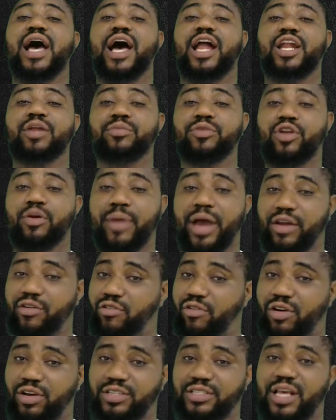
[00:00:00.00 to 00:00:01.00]
aluminum
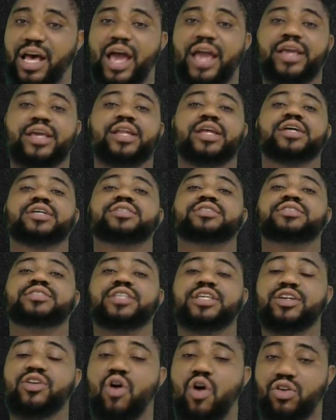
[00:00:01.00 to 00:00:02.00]
hydroxide,
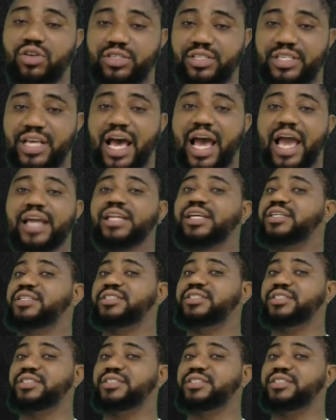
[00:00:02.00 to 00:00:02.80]
zinc oxide,